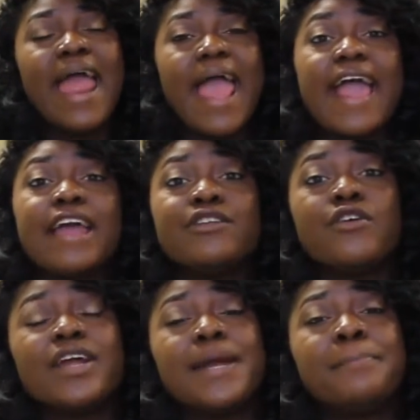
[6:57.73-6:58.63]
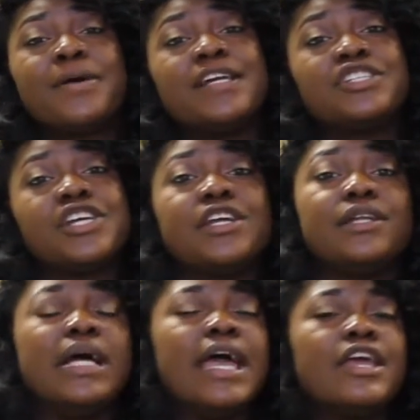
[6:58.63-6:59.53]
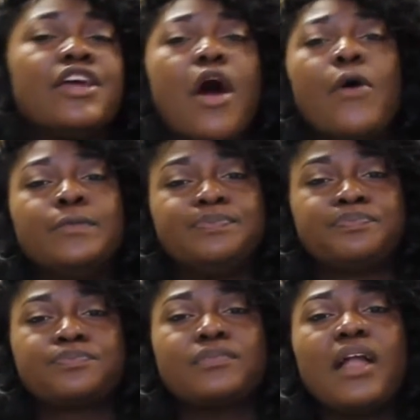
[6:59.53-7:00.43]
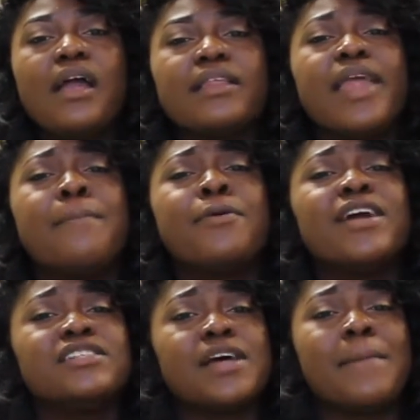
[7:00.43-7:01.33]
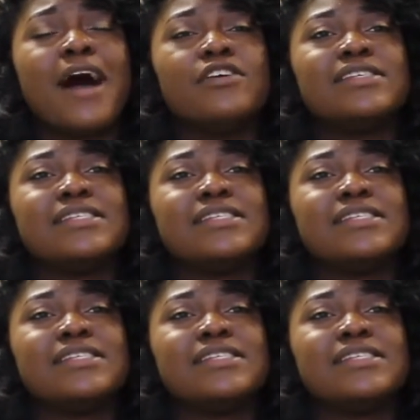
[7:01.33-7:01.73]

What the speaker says: And during the preaching, you know, they preach about